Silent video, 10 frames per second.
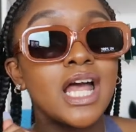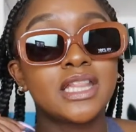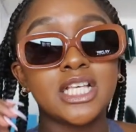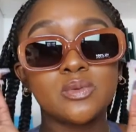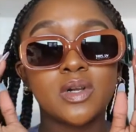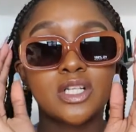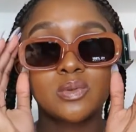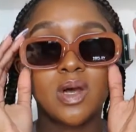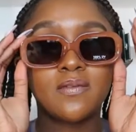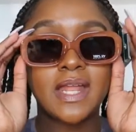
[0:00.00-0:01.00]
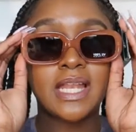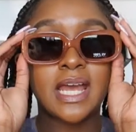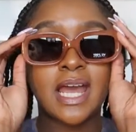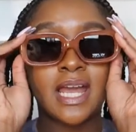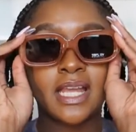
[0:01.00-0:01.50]
these were
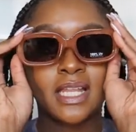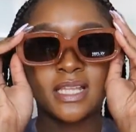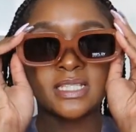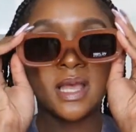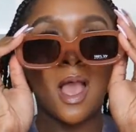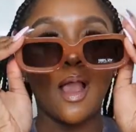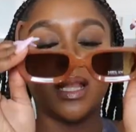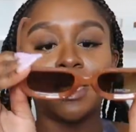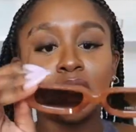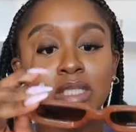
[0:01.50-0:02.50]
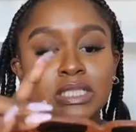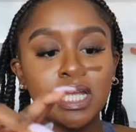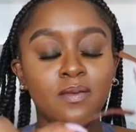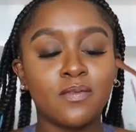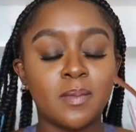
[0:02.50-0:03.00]
$12.99. It's a, a little
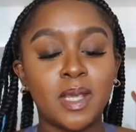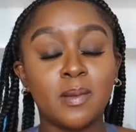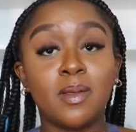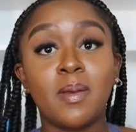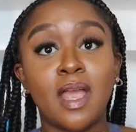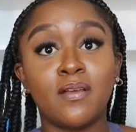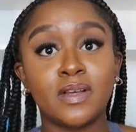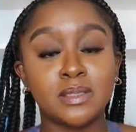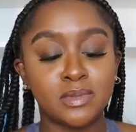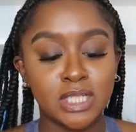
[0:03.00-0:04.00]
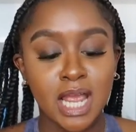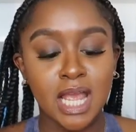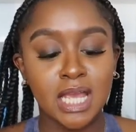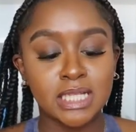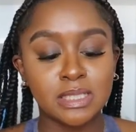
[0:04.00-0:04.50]
steep for me to be paying for some
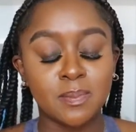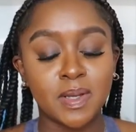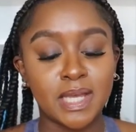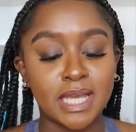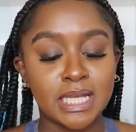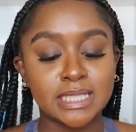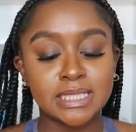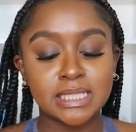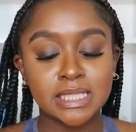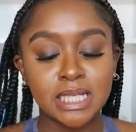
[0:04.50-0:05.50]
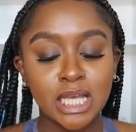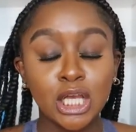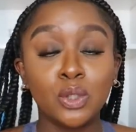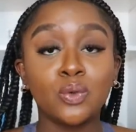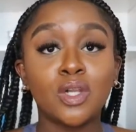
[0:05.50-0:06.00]
shades, but
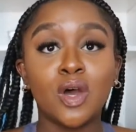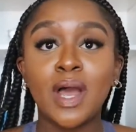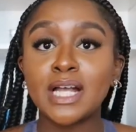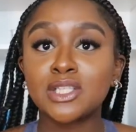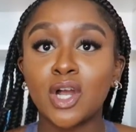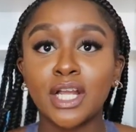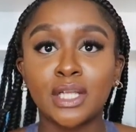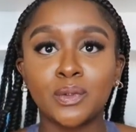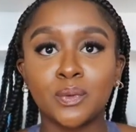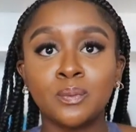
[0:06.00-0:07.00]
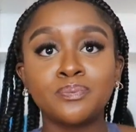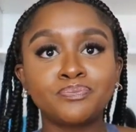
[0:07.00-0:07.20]
you know how Target do.